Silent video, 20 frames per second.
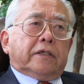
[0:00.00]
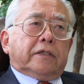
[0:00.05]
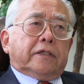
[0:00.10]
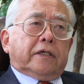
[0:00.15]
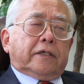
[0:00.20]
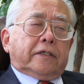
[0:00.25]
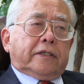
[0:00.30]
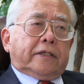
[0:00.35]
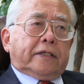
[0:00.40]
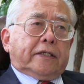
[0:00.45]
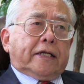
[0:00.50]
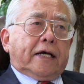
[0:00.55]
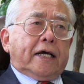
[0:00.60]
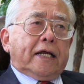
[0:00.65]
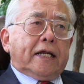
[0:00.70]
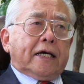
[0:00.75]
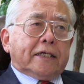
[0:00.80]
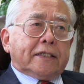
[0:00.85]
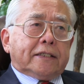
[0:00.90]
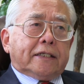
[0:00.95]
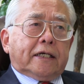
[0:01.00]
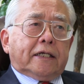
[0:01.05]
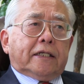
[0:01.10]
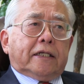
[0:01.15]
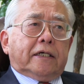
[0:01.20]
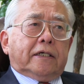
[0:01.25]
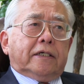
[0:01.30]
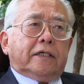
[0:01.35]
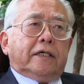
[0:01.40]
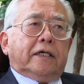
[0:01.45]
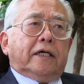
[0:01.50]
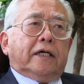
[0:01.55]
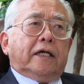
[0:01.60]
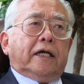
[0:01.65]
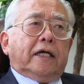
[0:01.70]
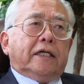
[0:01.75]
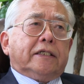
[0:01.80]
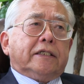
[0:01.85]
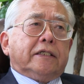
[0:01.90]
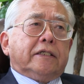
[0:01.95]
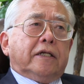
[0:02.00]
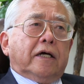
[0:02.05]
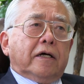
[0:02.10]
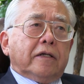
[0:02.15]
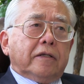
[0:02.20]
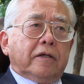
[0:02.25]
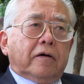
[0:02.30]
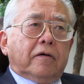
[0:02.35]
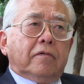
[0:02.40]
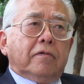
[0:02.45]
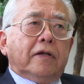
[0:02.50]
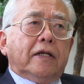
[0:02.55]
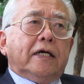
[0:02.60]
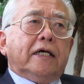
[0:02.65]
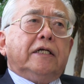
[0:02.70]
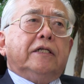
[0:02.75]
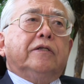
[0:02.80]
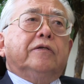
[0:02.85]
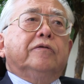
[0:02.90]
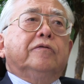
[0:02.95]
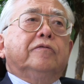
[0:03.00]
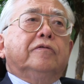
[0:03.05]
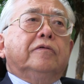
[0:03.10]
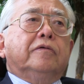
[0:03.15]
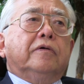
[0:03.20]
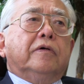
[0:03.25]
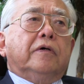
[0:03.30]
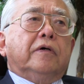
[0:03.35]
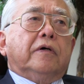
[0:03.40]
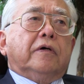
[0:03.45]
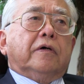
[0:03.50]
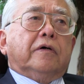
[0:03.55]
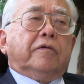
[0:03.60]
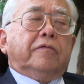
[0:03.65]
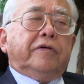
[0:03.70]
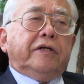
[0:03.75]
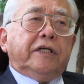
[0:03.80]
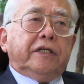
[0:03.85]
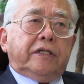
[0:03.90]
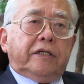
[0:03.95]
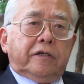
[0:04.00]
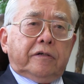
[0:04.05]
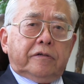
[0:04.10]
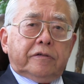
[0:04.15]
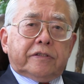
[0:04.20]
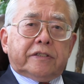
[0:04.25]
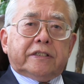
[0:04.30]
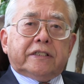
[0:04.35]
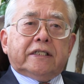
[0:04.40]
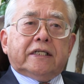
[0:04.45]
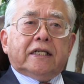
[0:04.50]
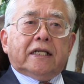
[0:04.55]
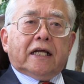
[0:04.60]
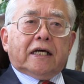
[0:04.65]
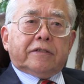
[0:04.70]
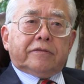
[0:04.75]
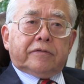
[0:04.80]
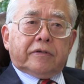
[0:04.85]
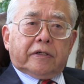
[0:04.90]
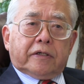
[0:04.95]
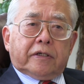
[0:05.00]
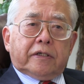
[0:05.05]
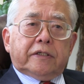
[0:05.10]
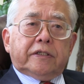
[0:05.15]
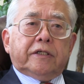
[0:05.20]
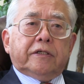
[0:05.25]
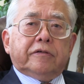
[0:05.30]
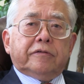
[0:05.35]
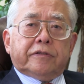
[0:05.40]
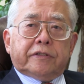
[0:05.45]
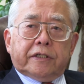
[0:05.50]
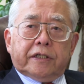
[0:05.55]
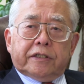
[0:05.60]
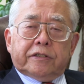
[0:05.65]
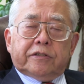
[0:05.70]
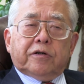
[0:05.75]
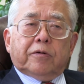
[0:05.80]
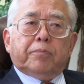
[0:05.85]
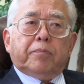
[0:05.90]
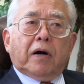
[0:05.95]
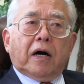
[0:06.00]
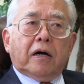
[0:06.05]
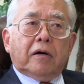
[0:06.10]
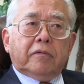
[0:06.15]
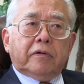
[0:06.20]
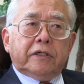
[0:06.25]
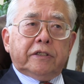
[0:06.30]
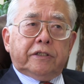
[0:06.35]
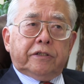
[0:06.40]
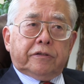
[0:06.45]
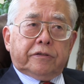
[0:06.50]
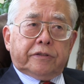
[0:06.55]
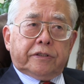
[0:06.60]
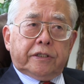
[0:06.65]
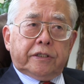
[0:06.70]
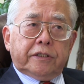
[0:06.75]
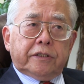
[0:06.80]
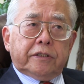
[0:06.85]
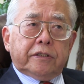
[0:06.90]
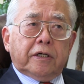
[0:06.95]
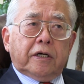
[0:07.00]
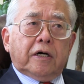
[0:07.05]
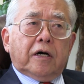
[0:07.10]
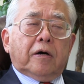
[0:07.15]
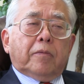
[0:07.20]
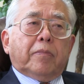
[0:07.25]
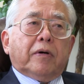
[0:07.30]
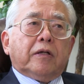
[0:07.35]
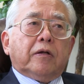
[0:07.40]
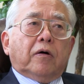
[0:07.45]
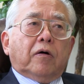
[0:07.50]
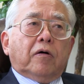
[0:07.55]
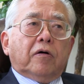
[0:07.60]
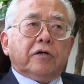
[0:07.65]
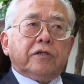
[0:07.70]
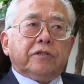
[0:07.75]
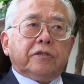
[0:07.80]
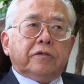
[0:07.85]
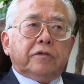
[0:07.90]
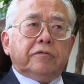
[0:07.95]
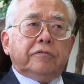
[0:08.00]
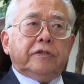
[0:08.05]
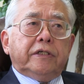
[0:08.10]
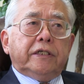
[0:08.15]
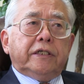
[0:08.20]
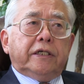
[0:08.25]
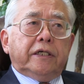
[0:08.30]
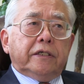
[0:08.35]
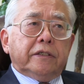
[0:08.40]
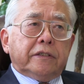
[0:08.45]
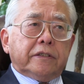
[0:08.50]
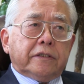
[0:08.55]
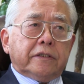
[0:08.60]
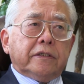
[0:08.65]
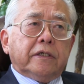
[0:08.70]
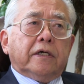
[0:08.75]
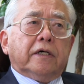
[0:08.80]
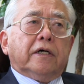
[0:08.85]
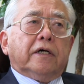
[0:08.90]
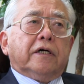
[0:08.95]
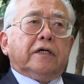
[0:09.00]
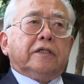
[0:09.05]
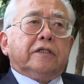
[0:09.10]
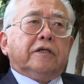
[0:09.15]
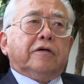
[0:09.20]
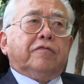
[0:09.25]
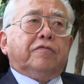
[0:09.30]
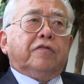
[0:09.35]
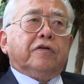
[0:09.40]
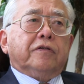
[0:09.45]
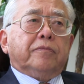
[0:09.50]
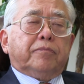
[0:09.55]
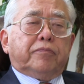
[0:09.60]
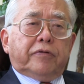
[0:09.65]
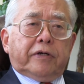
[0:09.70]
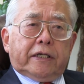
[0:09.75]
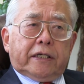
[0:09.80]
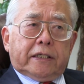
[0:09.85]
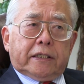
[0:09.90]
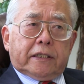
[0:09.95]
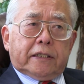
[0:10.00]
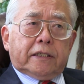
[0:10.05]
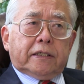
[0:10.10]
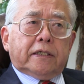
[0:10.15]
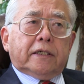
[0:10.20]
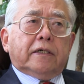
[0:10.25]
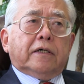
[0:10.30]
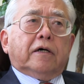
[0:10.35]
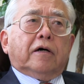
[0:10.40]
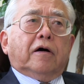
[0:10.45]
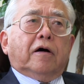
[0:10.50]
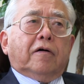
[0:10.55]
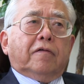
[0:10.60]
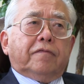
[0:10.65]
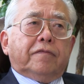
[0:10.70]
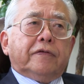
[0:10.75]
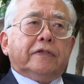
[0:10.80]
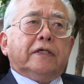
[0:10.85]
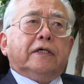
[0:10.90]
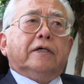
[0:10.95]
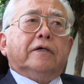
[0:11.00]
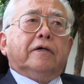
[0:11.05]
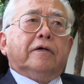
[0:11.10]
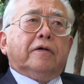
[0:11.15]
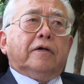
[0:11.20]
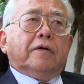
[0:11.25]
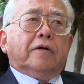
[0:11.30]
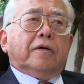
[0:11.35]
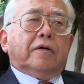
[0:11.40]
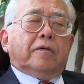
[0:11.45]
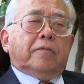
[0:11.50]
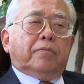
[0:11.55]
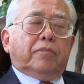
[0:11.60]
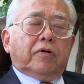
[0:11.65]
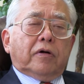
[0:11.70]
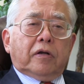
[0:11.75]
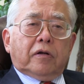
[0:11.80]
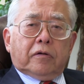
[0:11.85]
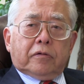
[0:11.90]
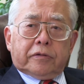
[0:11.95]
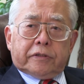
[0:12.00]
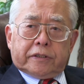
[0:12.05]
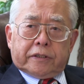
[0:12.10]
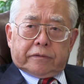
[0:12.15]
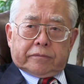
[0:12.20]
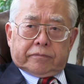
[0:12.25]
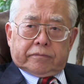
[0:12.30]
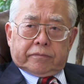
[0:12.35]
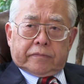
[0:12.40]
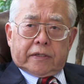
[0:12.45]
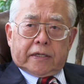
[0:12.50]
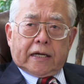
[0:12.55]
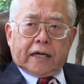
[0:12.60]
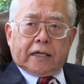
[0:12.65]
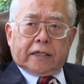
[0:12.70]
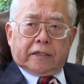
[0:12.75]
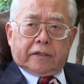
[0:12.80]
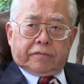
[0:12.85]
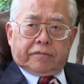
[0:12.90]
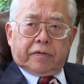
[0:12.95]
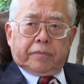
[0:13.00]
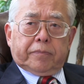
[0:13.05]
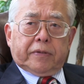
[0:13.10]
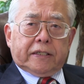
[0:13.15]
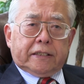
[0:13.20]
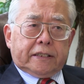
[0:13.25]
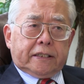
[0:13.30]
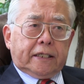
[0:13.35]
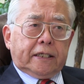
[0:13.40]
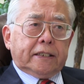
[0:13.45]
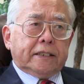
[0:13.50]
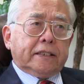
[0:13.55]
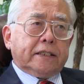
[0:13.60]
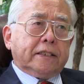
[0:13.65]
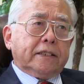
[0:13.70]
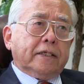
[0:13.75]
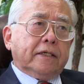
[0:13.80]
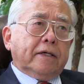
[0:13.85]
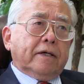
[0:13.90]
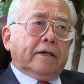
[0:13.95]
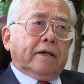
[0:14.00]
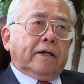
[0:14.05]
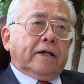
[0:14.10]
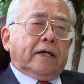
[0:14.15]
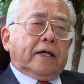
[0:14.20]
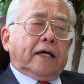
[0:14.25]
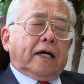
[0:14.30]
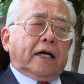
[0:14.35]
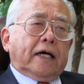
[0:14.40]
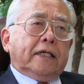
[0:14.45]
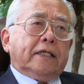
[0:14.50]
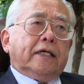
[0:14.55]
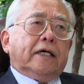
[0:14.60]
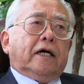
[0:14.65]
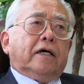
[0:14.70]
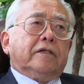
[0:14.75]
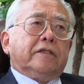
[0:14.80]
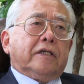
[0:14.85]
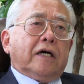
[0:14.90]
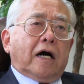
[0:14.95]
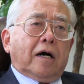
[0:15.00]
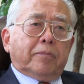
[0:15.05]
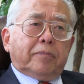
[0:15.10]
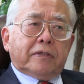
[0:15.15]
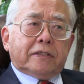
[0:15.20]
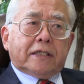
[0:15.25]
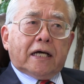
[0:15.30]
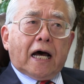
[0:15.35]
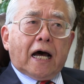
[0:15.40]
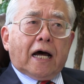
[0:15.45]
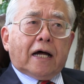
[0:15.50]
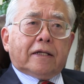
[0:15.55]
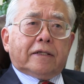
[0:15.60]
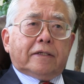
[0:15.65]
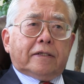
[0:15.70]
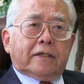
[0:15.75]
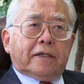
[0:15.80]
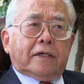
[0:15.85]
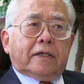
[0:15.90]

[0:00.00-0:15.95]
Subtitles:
the data center is not only to reduce electric usage or power usage, but also reduce the footprint of the pollution end of a business. And on top of that,